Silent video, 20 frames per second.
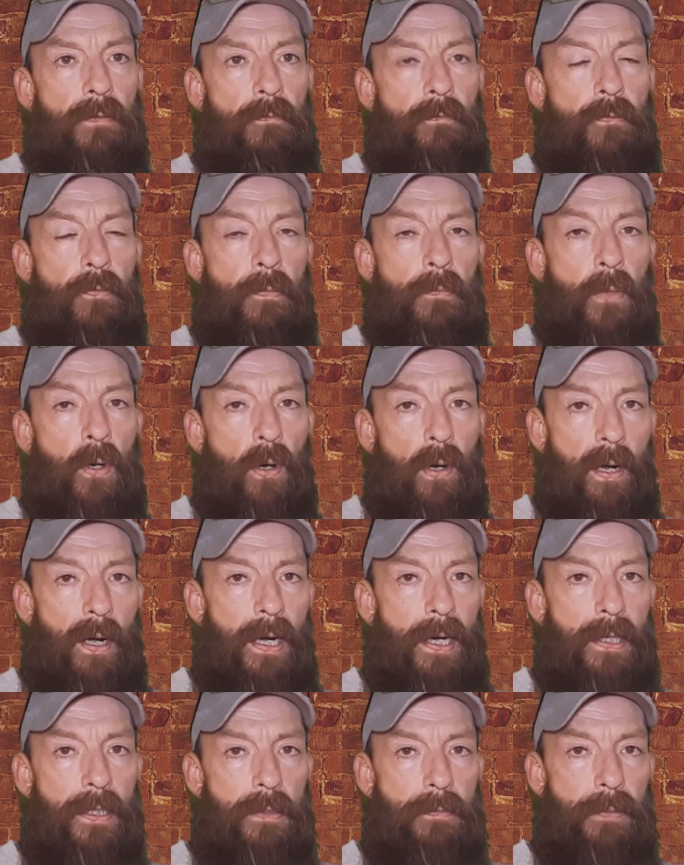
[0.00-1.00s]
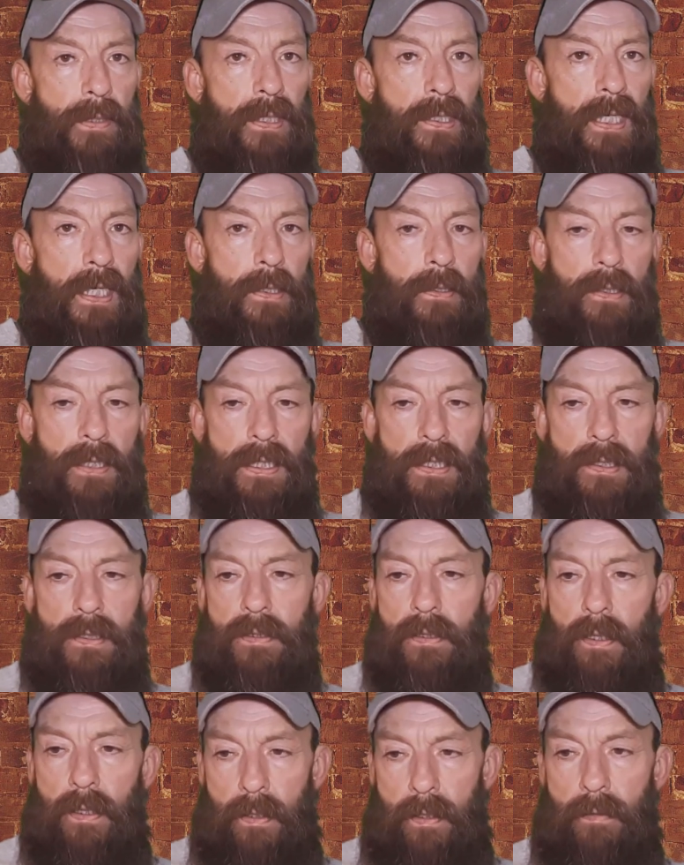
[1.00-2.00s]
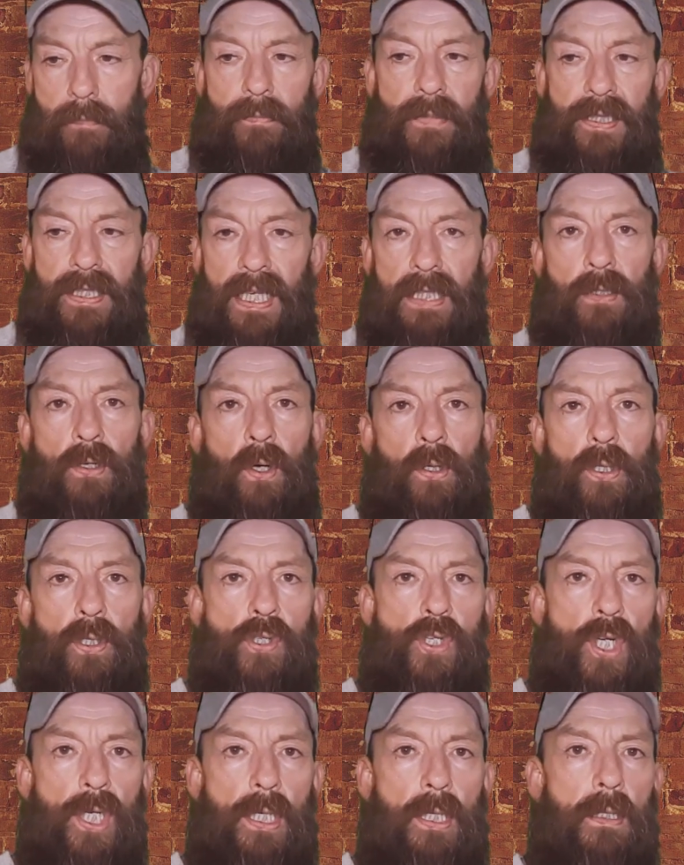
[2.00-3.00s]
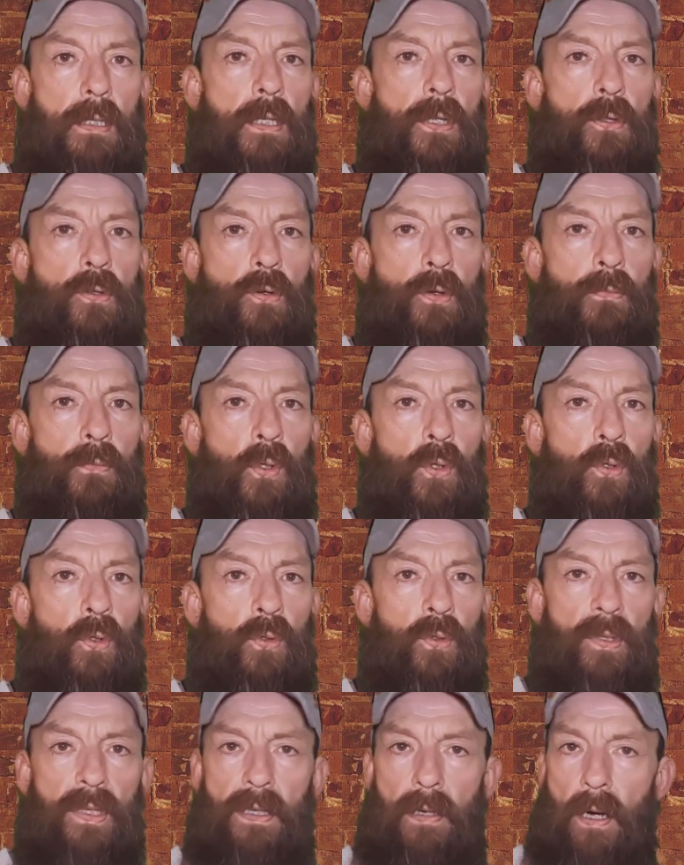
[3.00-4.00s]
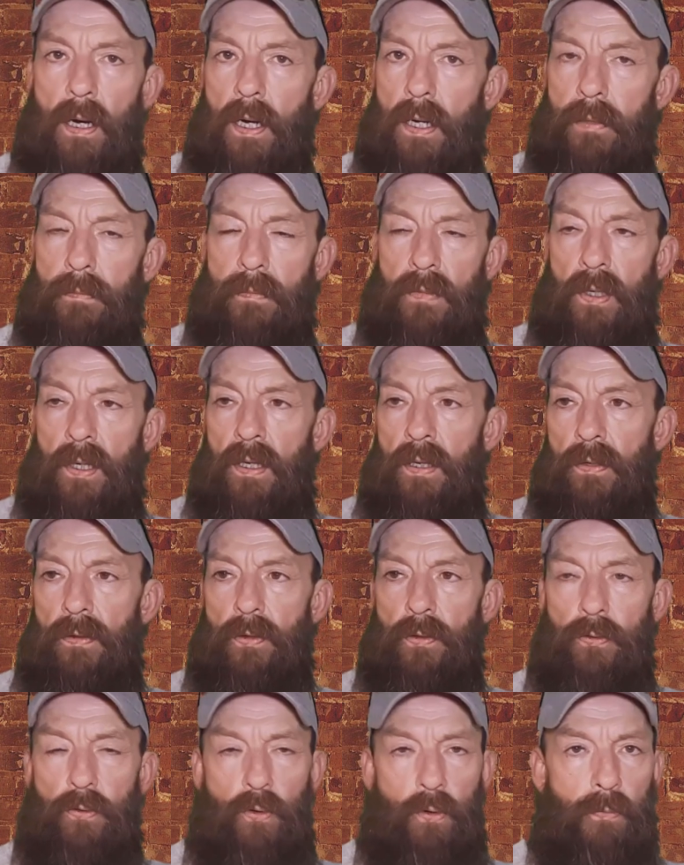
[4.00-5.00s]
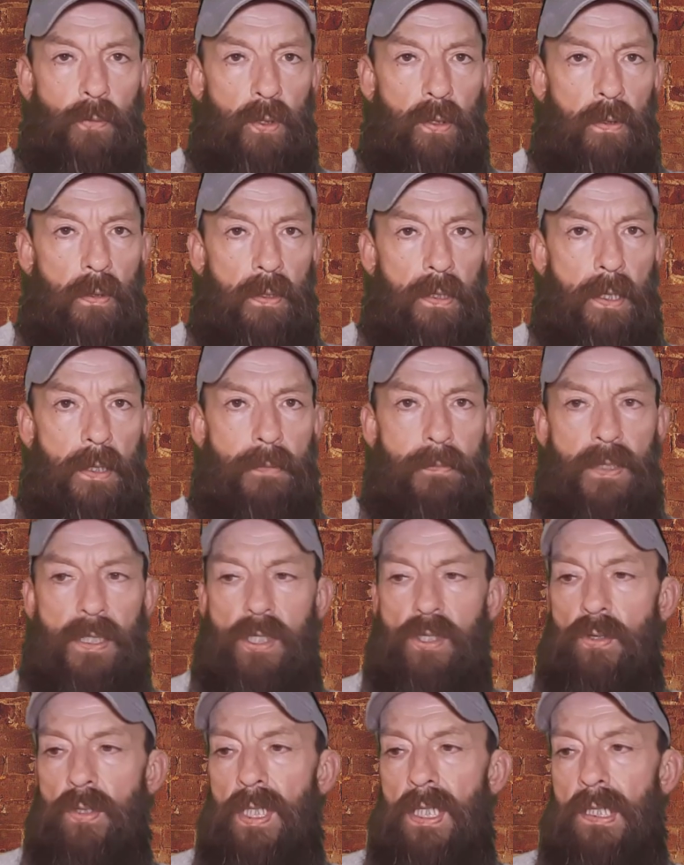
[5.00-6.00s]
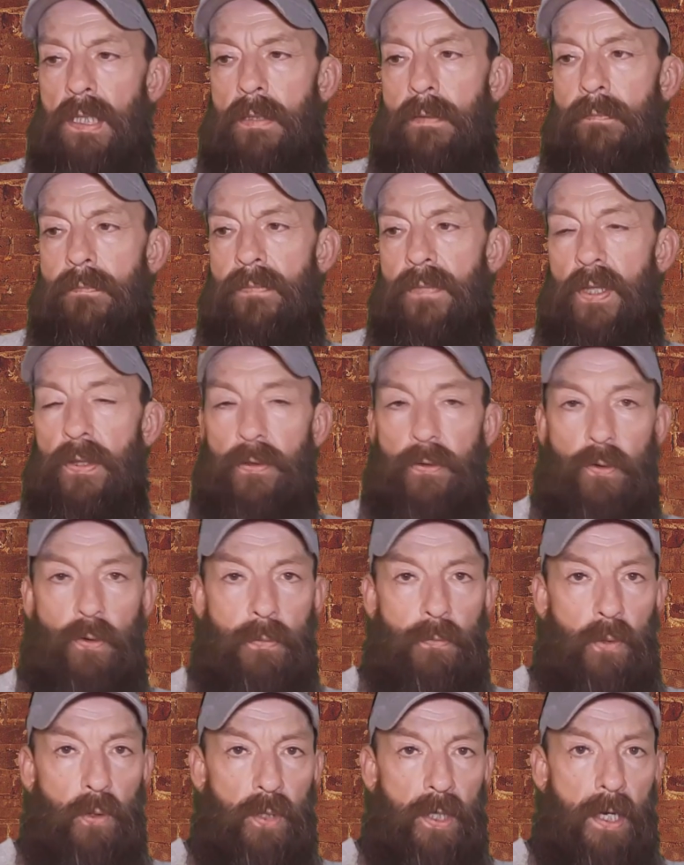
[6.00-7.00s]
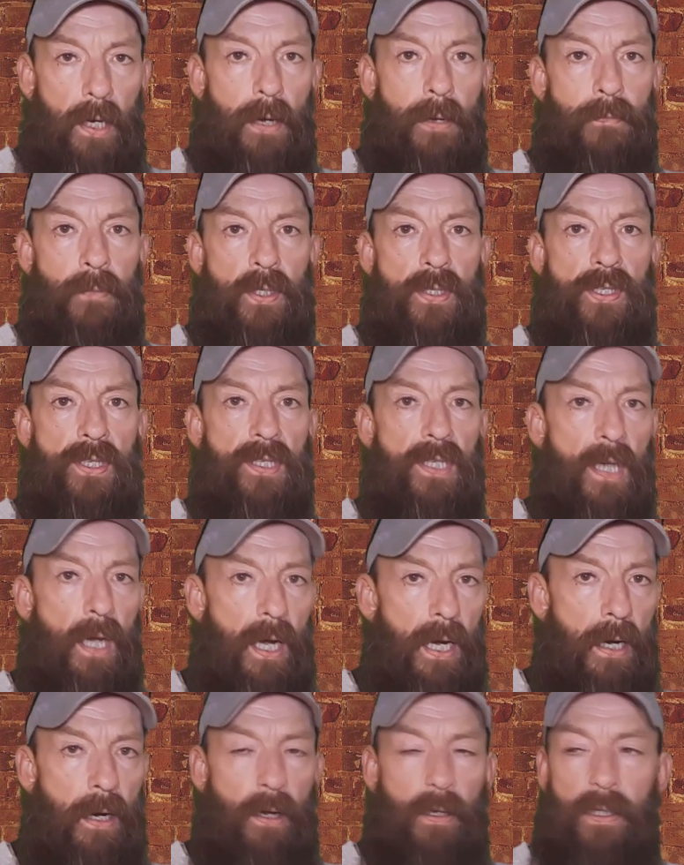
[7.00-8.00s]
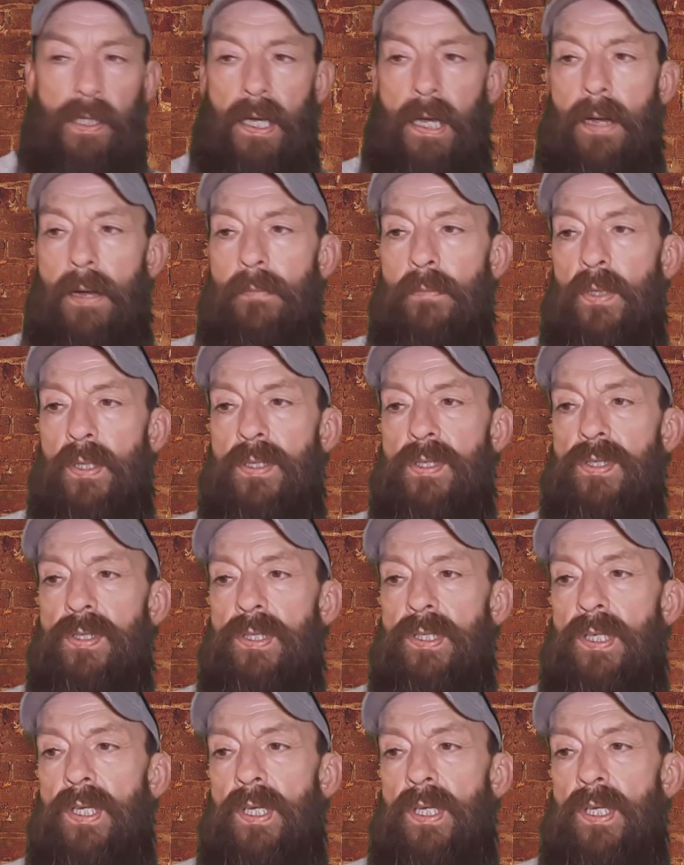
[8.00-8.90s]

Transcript: from our eyes, but yet the technology, the thermal, the thermal imagery, the thermal cameras, the IR cameras,